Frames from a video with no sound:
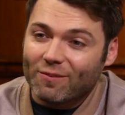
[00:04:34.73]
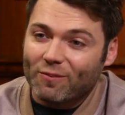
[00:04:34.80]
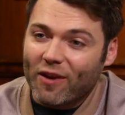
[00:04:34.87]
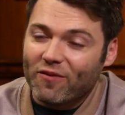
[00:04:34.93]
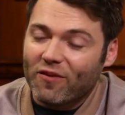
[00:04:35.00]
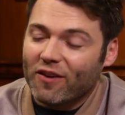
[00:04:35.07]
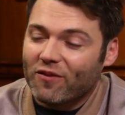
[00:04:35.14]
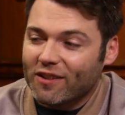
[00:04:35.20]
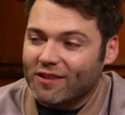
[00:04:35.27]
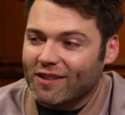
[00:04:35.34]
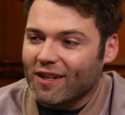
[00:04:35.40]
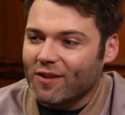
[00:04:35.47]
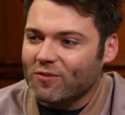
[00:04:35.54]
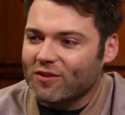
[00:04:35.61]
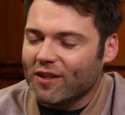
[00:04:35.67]
My favorite
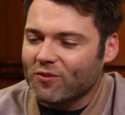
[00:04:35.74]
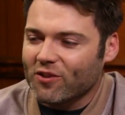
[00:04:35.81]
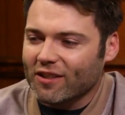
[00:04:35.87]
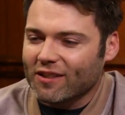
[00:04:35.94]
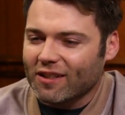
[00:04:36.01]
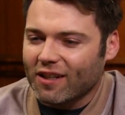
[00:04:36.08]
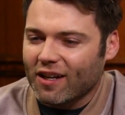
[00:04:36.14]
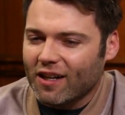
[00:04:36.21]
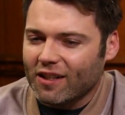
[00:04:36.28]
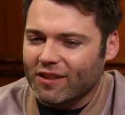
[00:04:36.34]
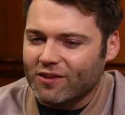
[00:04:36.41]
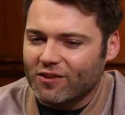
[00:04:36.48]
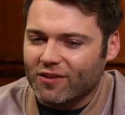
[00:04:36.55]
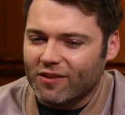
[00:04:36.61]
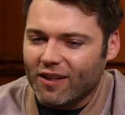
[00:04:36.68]
um, subject in
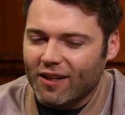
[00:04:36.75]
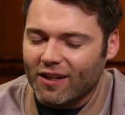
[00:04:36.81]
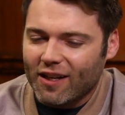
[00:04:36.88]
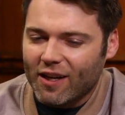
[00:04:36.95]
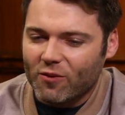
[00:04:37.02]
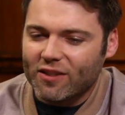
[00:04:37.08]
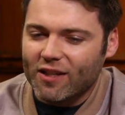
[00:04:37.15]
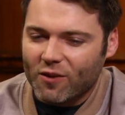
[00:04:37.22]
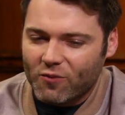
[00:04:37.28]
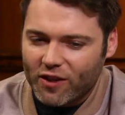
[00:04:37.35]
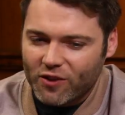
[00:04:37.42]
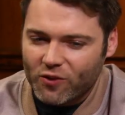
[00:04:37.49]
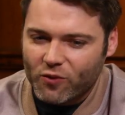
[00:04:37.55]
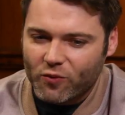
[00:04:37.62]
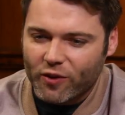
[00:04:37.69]
college, uh, I went to
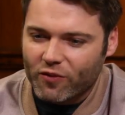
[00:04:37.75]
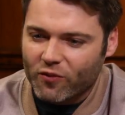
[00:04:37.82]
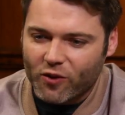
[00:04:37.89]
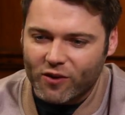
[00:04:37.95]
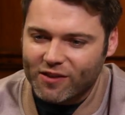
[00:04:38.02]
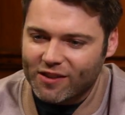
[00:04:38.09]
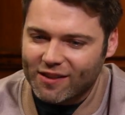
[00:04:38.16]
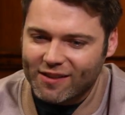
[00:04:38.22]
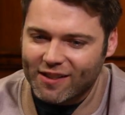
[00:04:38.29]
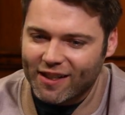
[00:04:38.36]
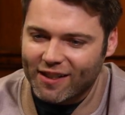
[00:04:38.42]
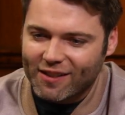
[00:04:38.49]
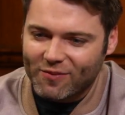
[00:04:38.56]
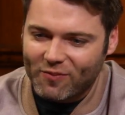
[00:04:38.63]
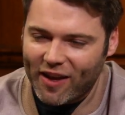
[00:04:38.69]
NYU and we were forced to
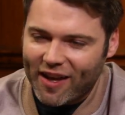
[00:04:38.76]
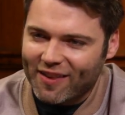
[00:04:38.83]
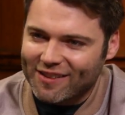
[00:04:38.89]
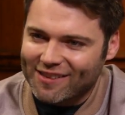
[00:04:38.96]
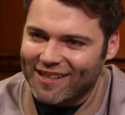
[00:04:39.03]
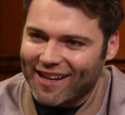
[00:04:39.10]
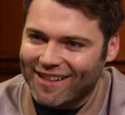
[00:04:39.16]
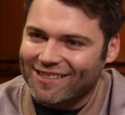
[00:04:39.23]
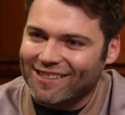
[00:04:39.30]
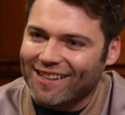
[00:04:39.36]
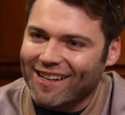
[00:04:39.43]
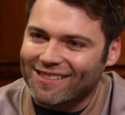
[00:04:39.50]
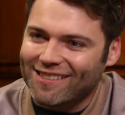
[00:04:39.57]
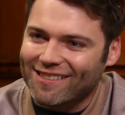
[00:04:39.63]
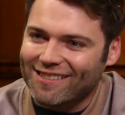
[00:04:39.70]
take math and science
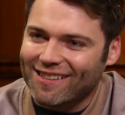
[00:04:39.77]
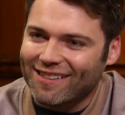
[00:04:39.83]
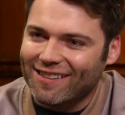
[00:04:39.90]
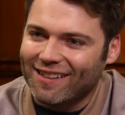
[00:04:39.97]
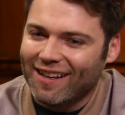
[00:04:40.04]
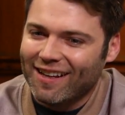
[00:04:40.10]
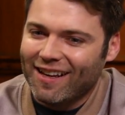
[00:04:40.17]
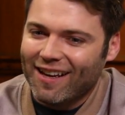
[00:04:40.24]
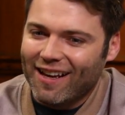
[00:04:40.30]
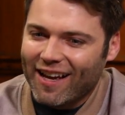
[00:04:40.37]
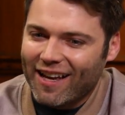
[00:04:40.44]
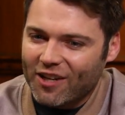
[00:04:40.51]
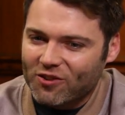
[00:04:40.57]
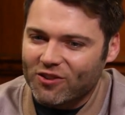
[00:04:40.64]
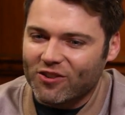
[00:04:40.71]
classes, and I
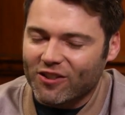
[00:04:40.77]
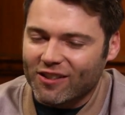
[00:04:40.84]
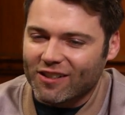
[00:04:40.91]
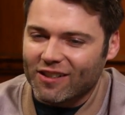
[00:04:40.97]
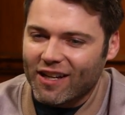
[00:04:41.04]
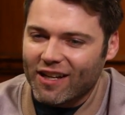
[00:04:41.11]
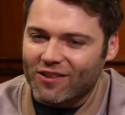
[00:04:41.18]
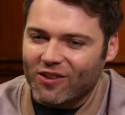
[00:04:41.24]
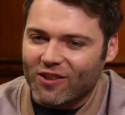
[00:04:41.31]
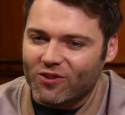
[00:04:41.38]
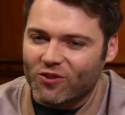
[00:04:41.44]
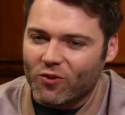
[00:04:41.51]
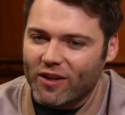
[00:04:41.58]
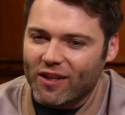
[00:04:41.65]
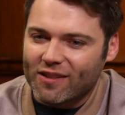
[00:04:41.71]
actually took a class called
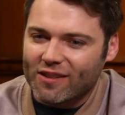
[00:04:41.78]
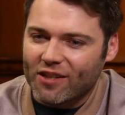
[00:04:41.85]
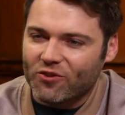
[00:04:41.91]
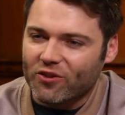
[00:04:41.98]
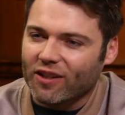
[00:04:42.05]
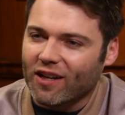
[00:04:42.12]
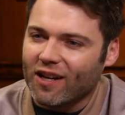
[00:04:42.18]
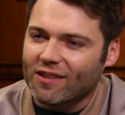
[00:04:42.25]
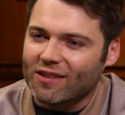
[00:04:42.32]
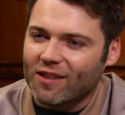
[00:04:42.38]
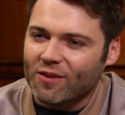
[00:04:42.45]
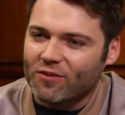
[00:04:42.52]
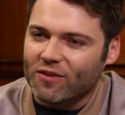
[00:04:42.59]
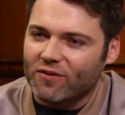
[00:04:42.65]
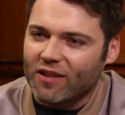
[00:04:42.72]
20th Century
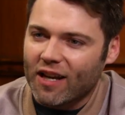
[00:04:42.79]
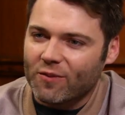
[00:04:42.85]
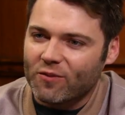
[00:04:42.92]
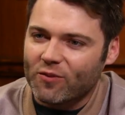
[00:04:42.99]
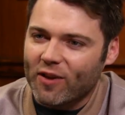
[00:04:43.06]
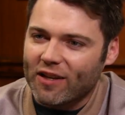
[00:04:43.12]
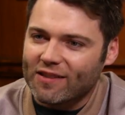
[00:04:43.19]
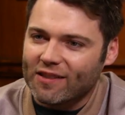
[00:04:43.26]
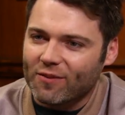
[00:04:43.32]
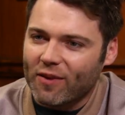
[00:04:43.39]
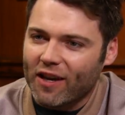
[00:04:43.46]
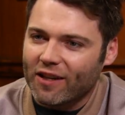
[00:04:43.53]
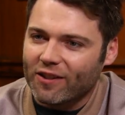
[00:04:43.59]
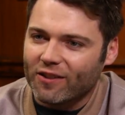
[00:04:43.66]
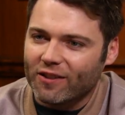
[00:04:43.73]
Concepts of Time, Space, and
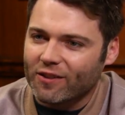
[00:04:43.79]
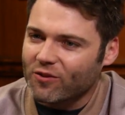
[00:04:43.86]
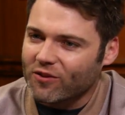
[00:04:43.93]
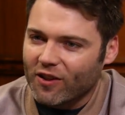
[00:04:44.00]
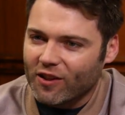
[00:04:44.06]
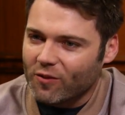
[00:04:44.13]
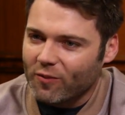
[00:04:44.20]
Matter, and it was all